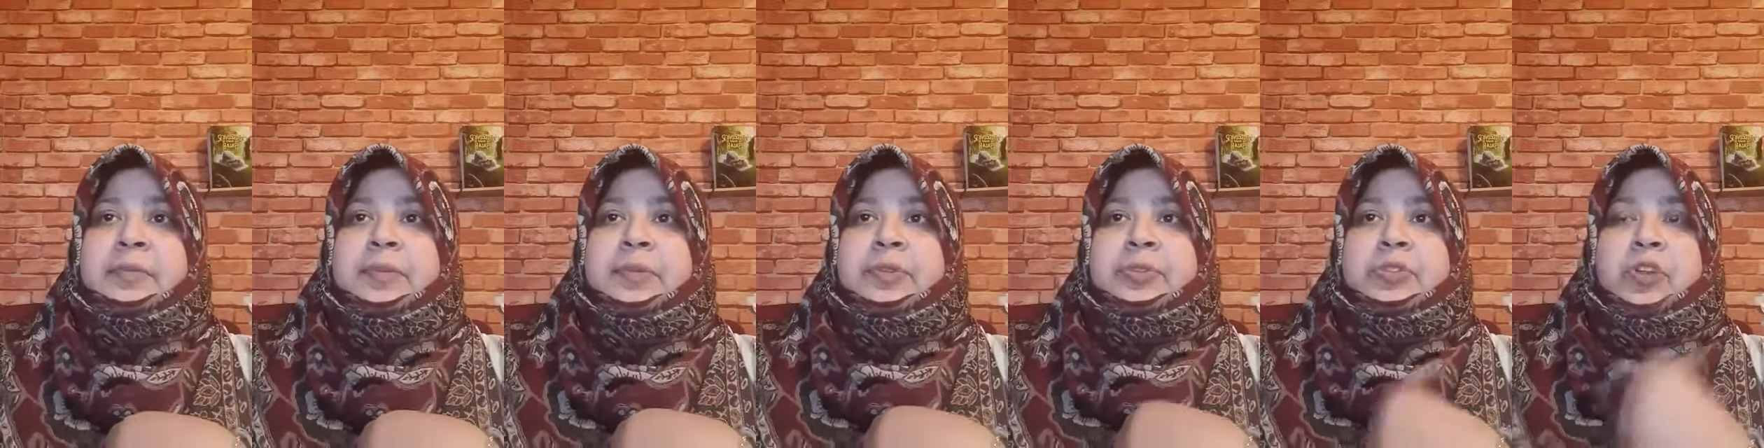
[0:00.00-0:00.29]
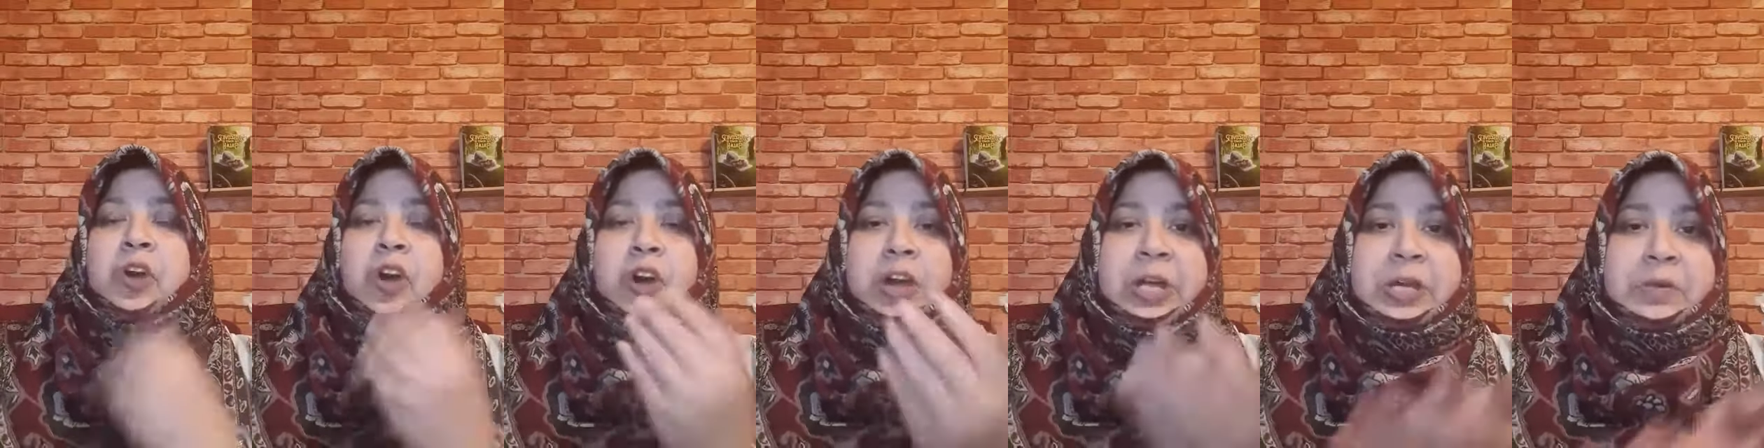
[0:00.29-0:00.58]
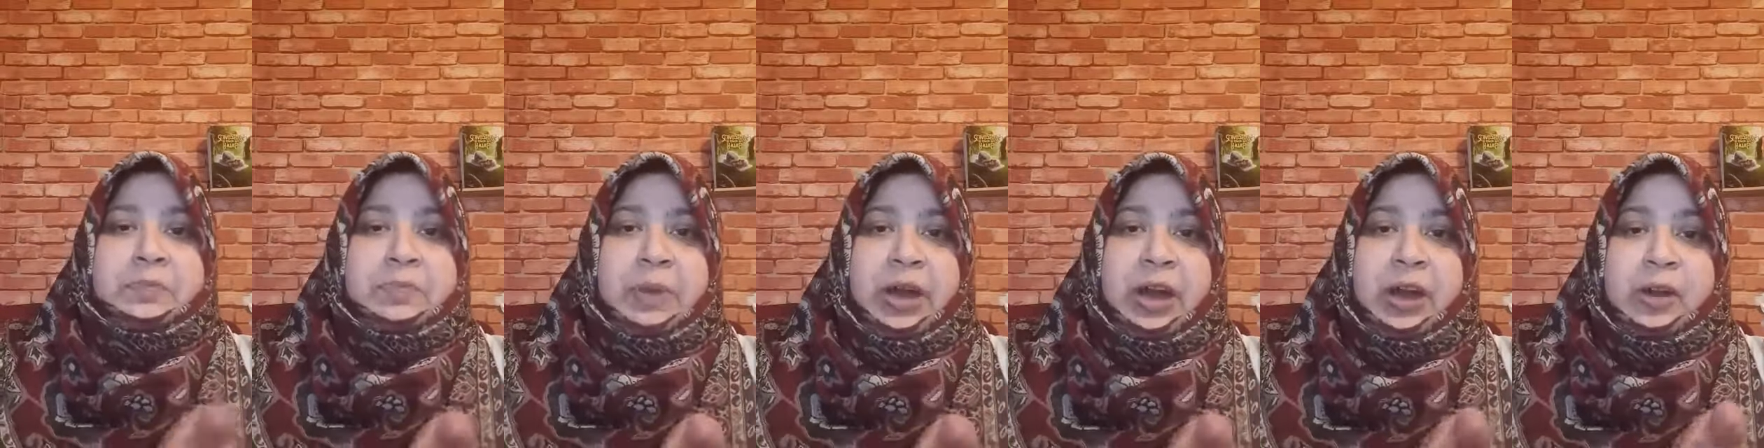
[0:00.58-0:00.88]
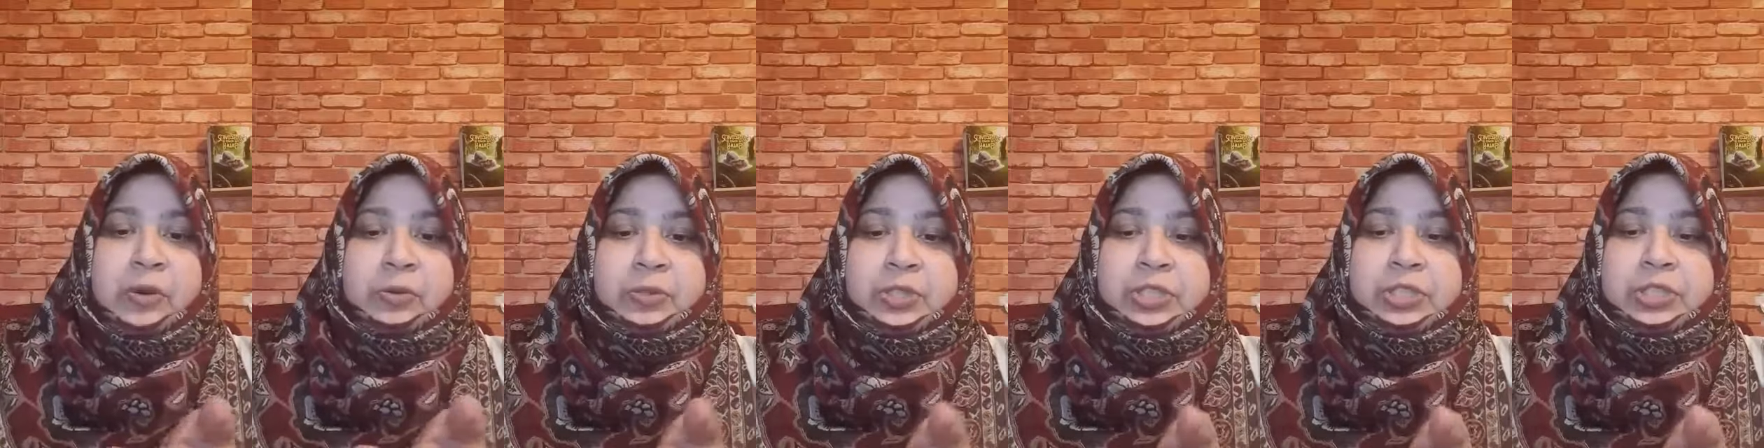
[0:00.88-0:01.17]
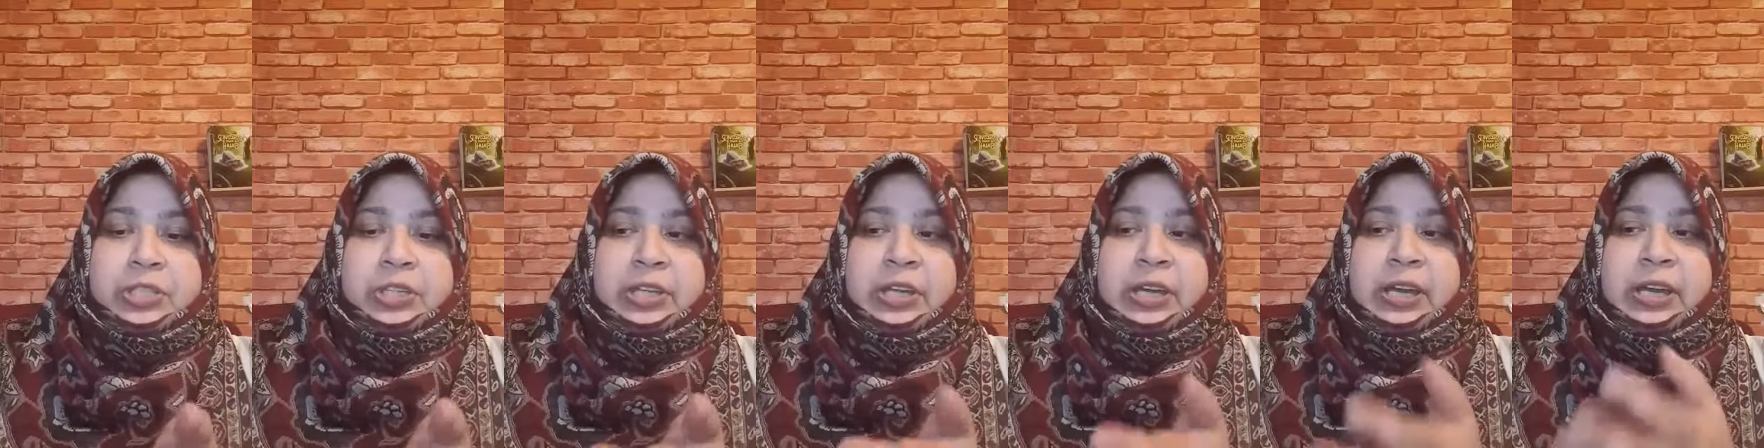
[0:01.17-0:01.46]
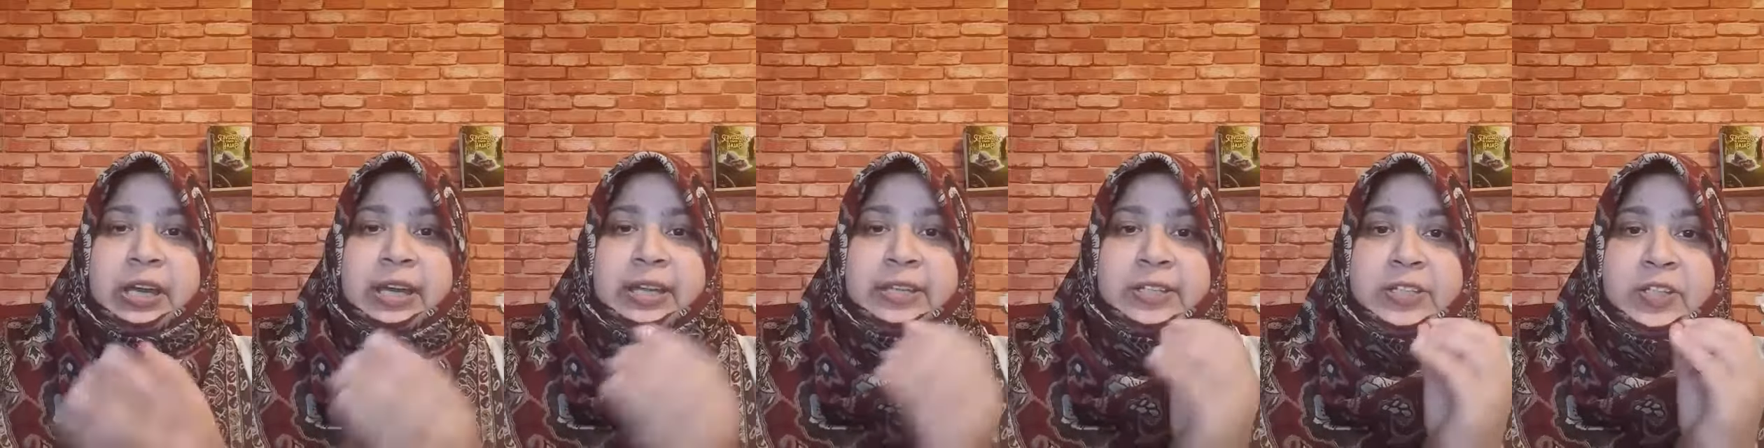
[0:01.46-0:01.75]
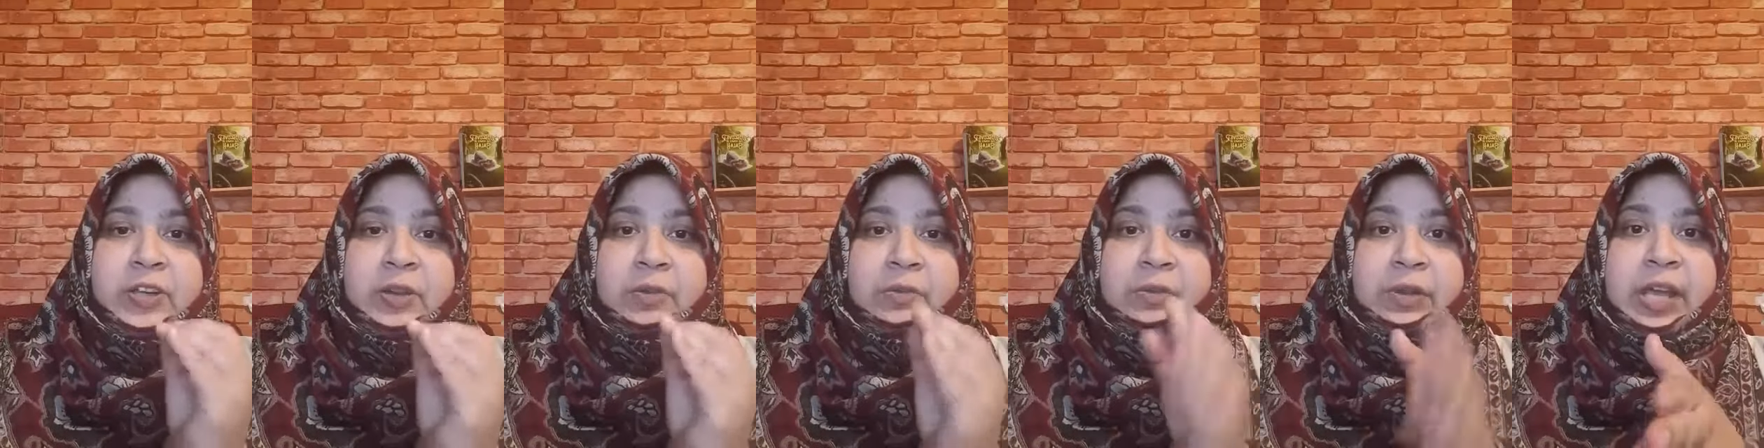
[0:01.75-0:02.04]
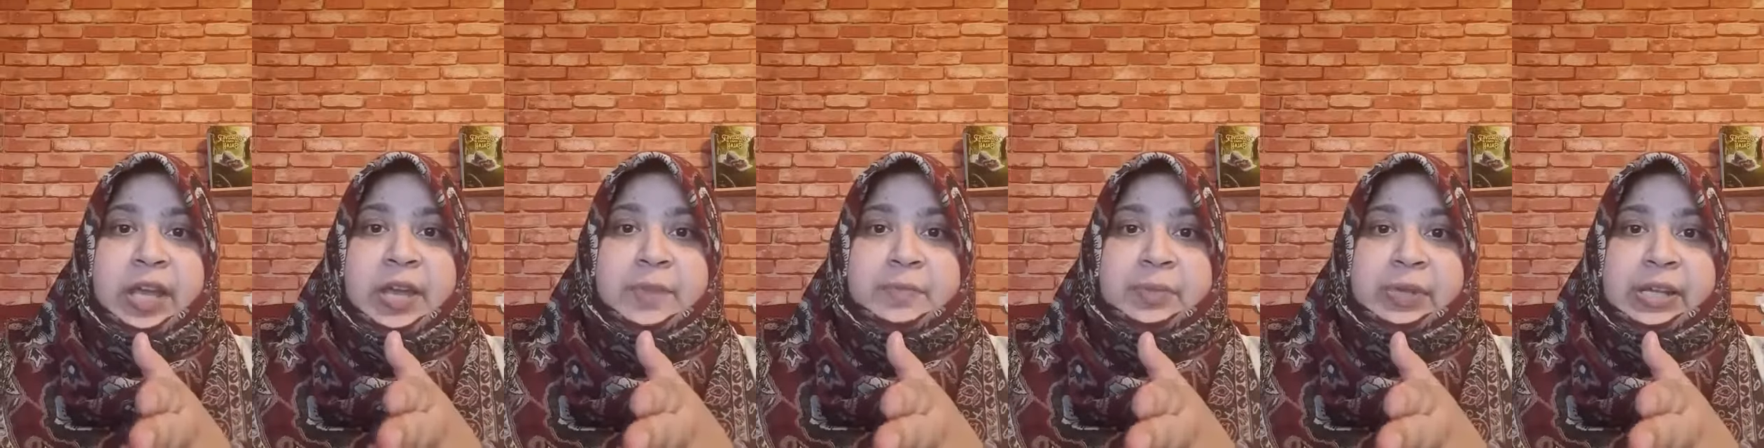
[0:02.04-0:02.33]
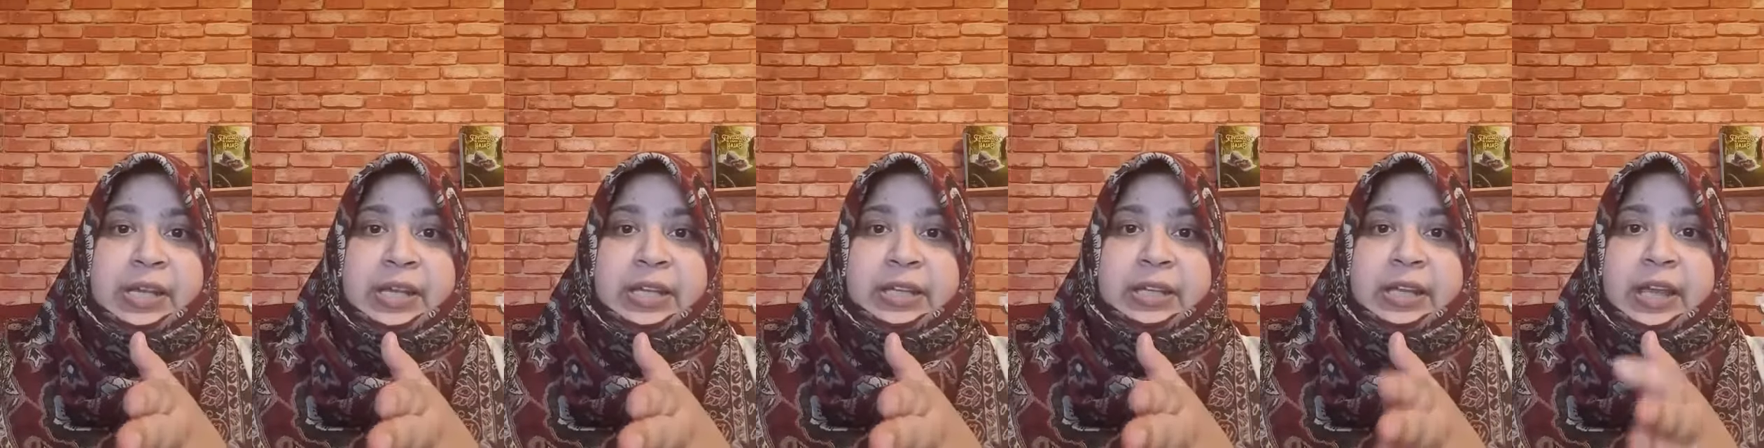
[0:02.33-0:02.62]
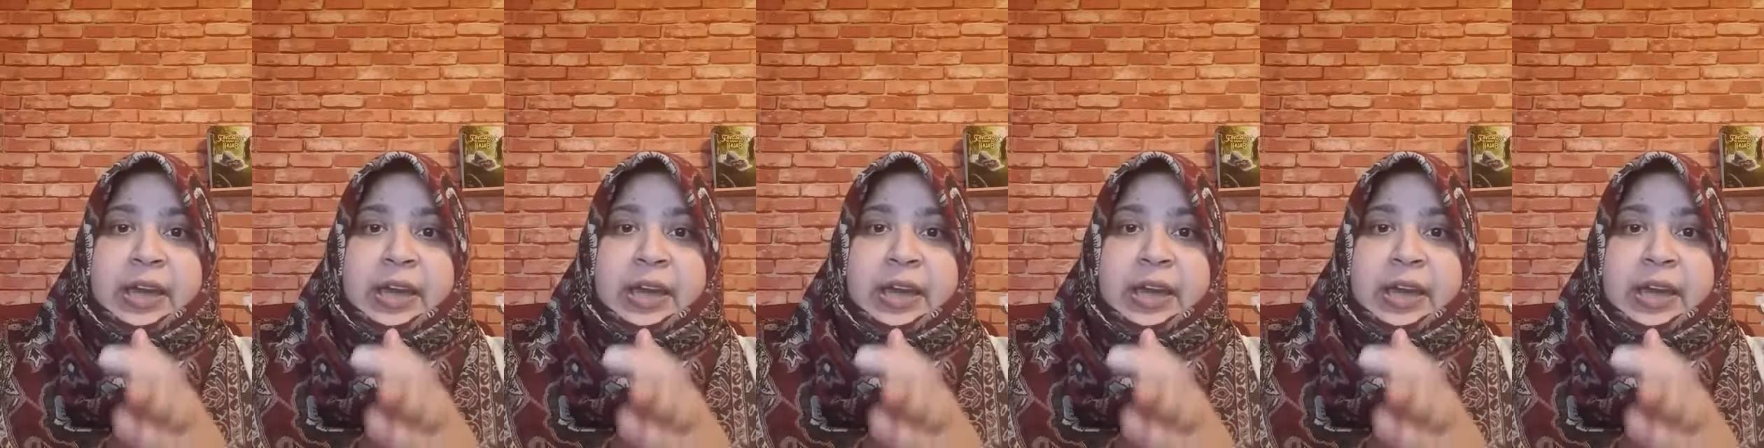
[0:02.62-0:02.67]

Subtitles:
talk about, instead of labeling